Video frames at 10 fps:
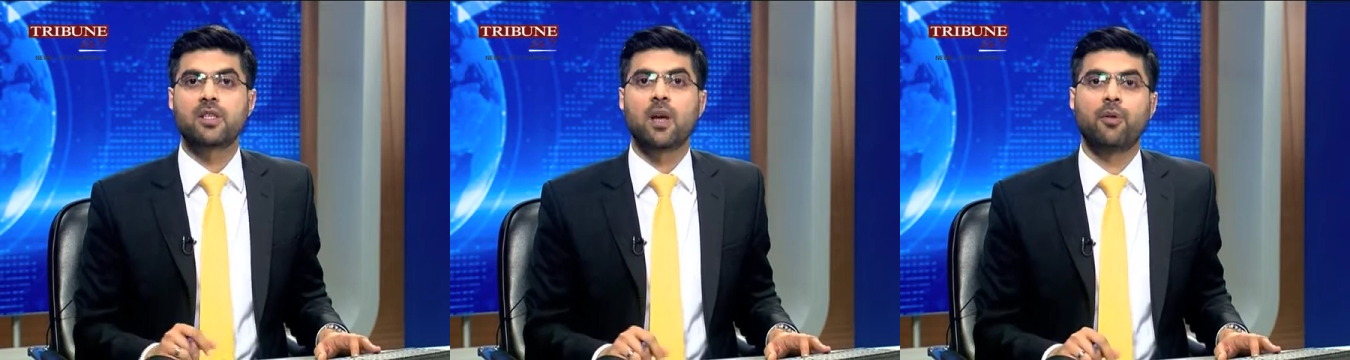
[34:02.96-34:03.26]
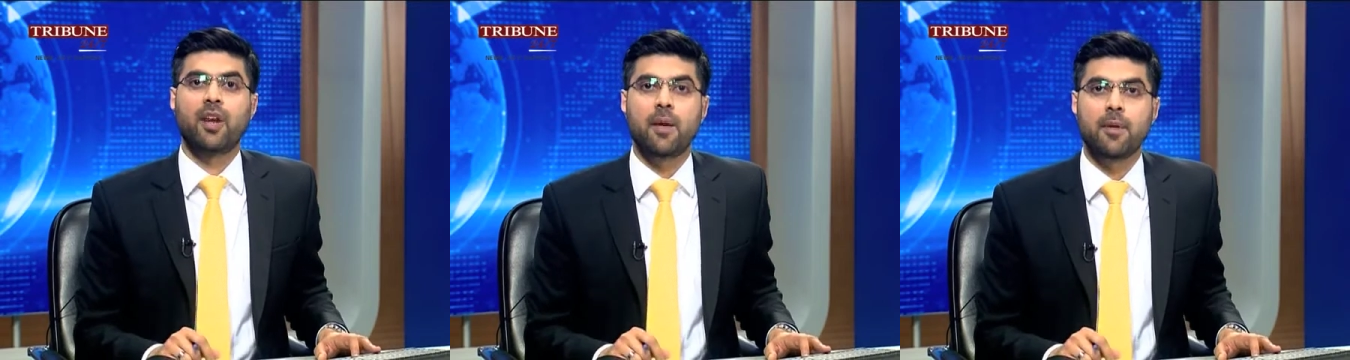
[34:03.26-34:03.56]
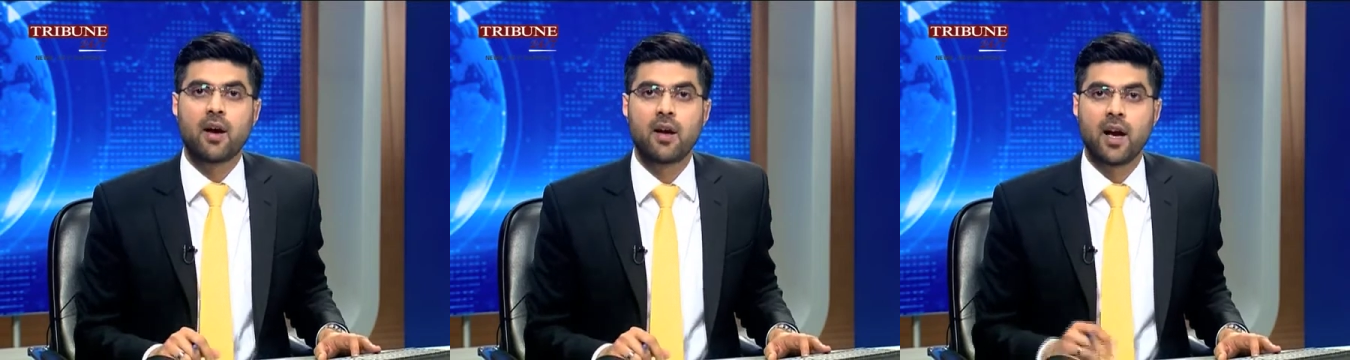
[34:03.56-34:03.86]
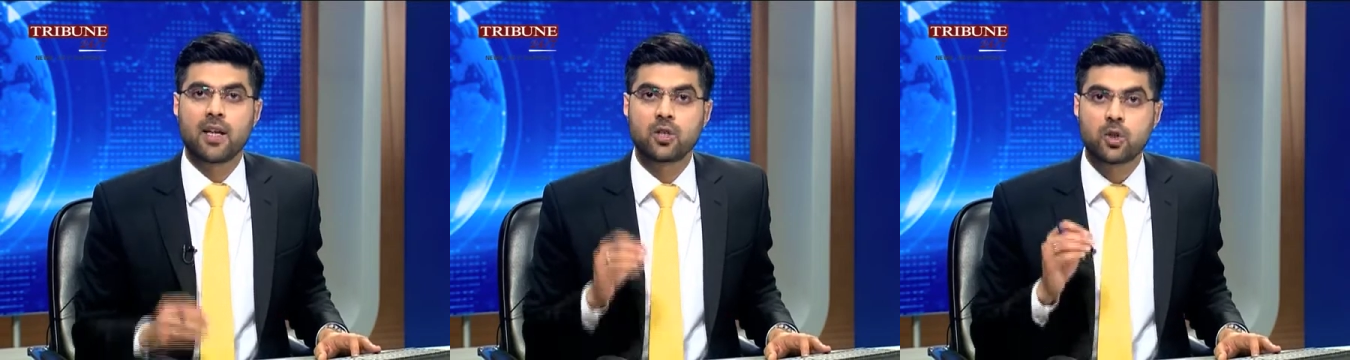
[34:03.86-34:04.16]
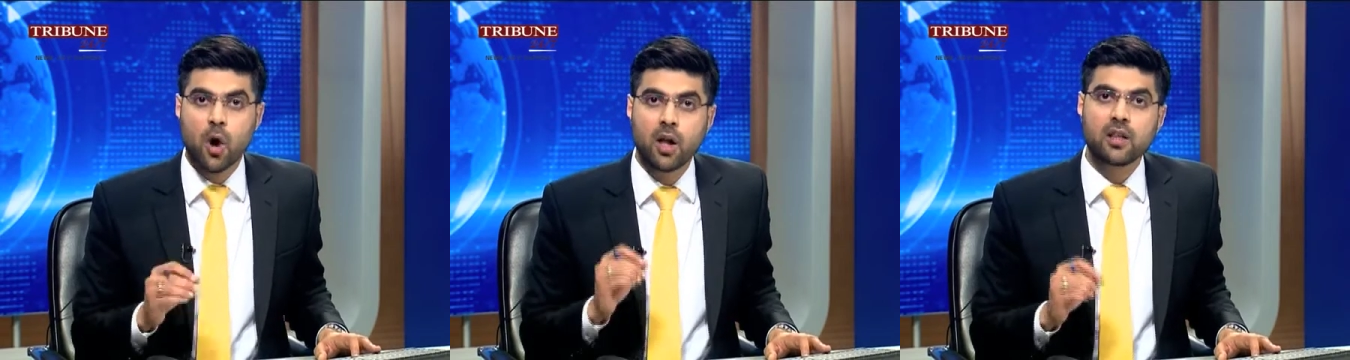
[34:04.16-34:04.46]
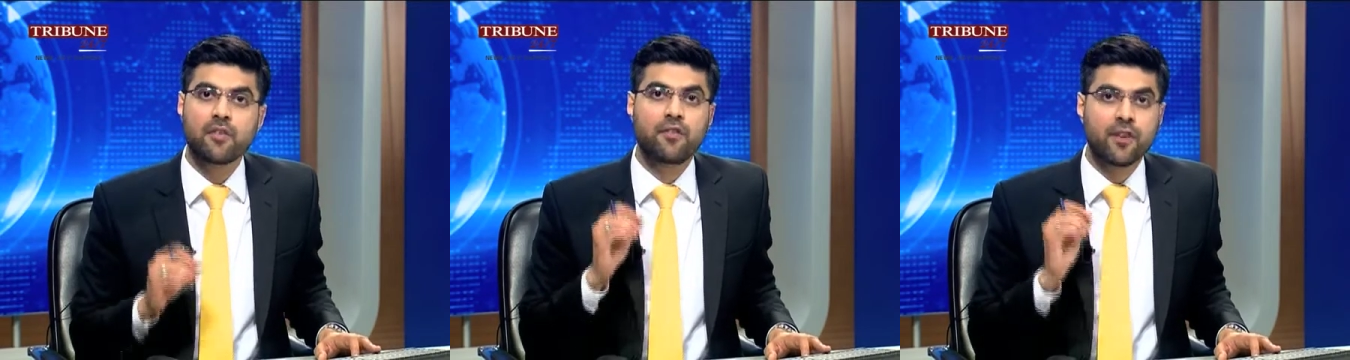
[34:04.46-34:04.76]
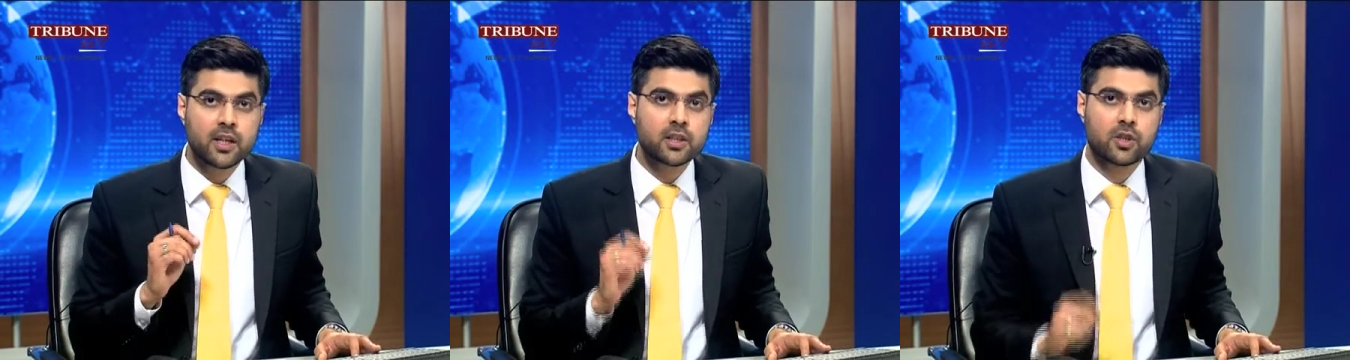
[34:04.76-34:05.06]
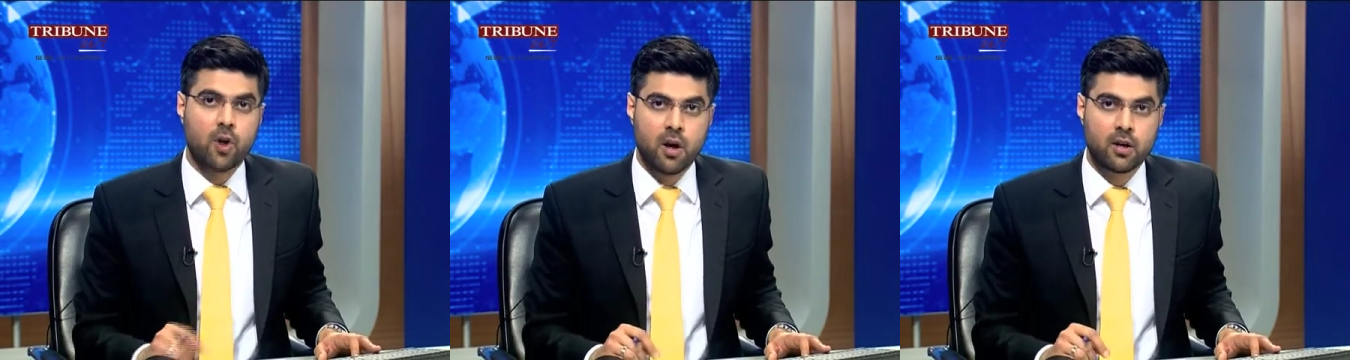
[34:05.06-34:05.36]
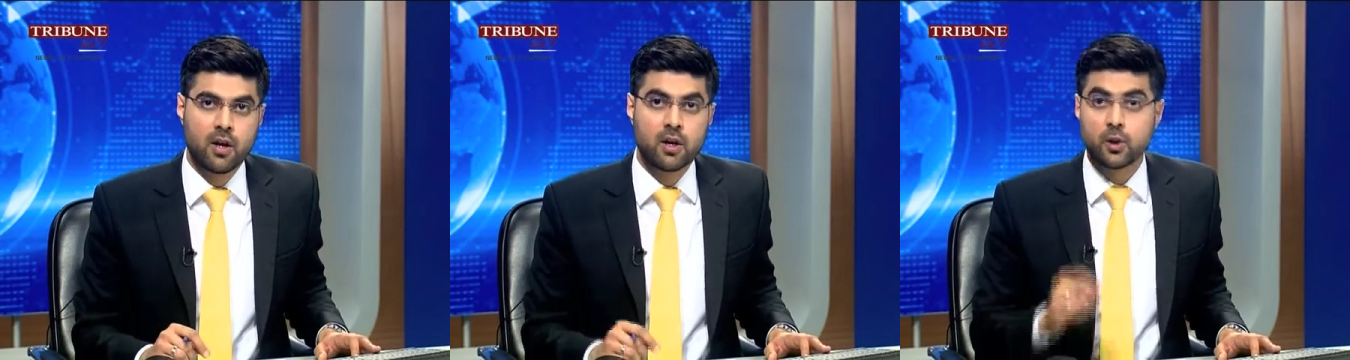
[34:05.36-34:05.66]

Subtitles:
Saudi Arabia, has called the first shock